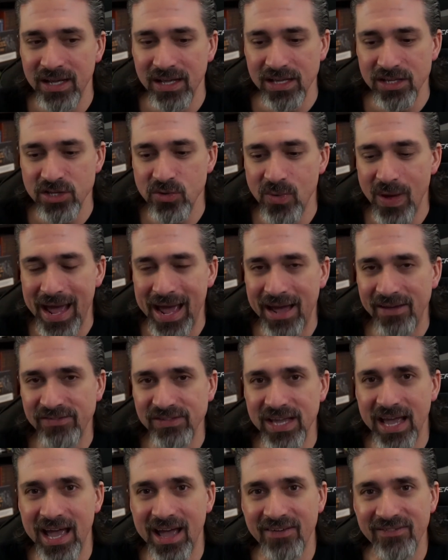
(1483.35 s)
you have to
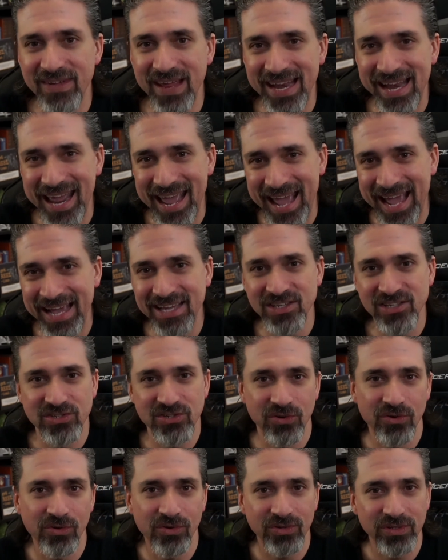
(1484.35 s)
have an
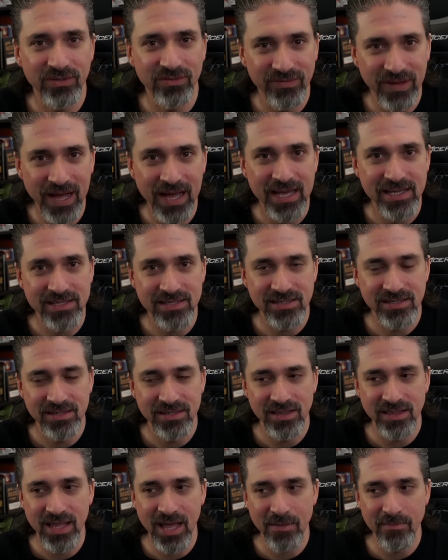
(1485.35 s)
external device
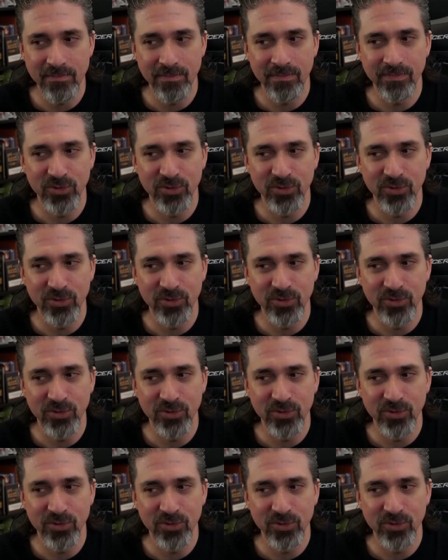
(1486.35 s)
that